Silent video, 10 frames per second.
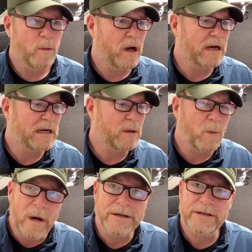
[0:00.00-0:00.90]

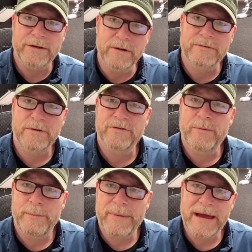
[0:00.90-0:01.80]
want
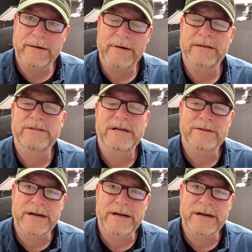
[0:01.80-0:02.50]
universal background checks.